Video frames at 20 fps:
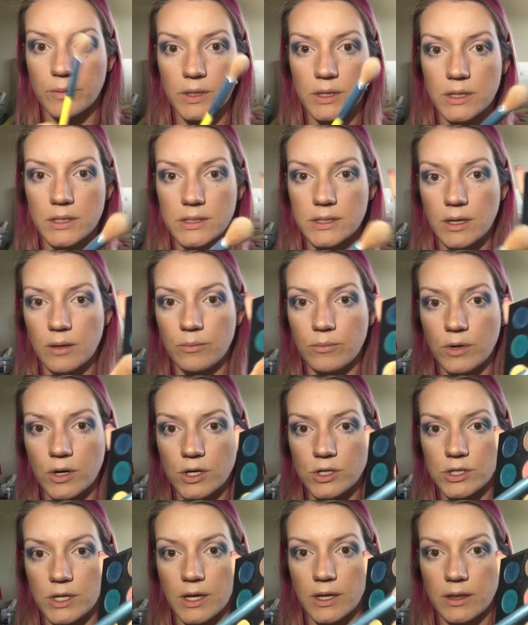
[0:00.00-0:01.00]
with the same
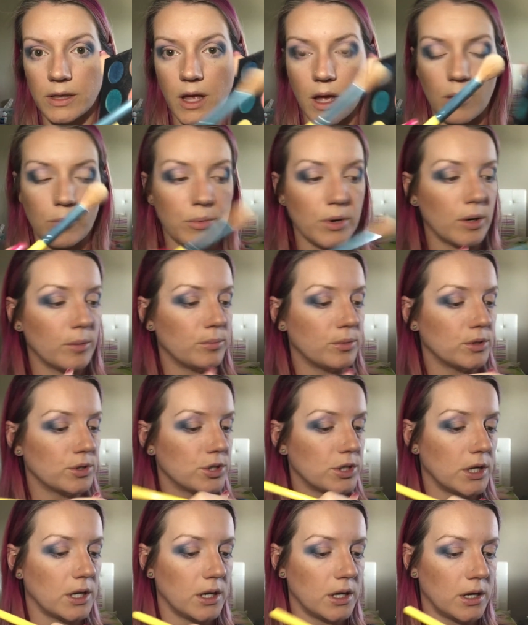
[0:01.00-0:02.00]
brush and that purple
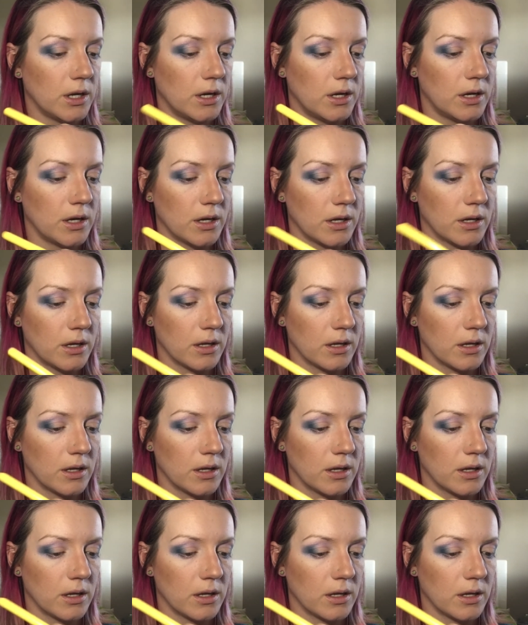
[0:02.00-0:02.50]
shade